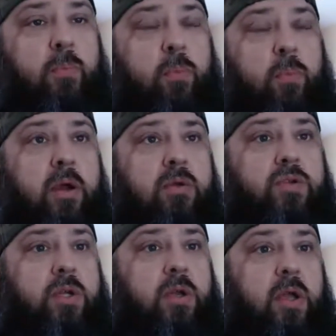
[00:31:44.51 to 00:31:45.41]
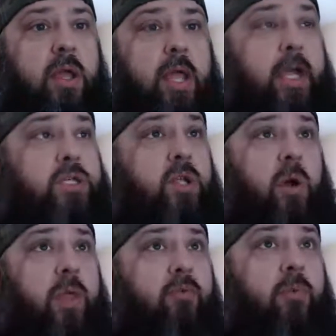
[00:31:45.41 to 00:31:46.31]
players, and he gets
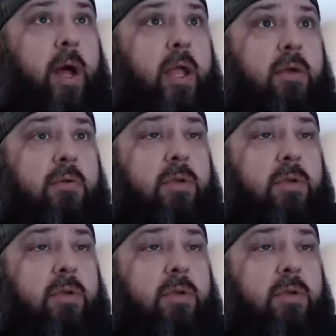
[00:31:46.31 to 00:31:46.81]
along with everybody.